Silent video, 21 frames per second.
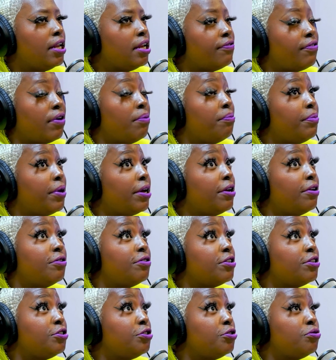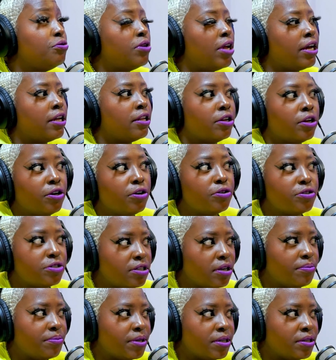And if I'm better than you, like, learn
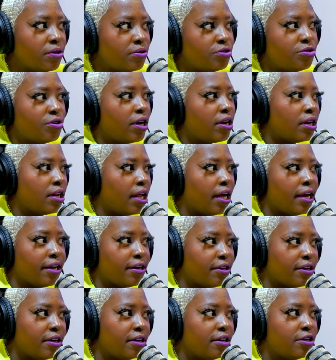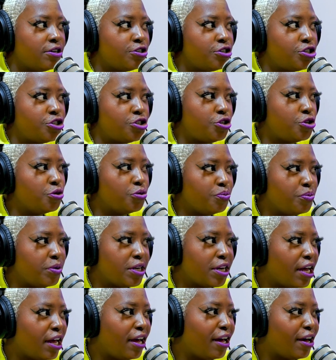something. Don't try to, like, shoot
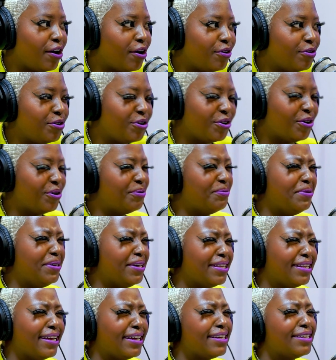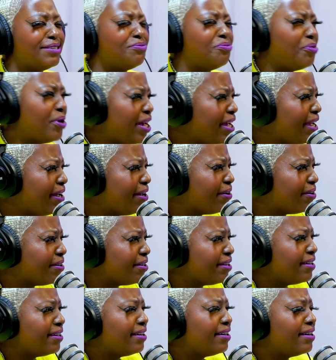me down. You know what I mean? Like, it's
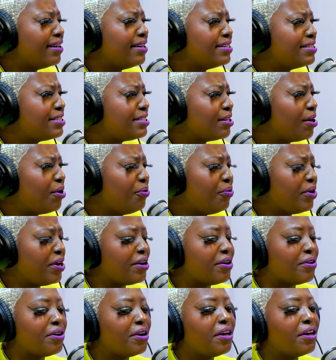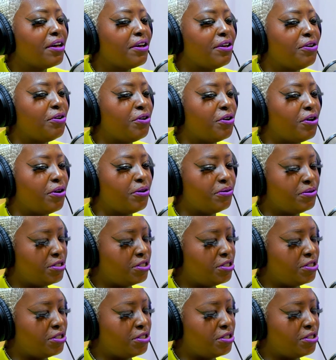weird. Yeah, right. It's so weird, you know?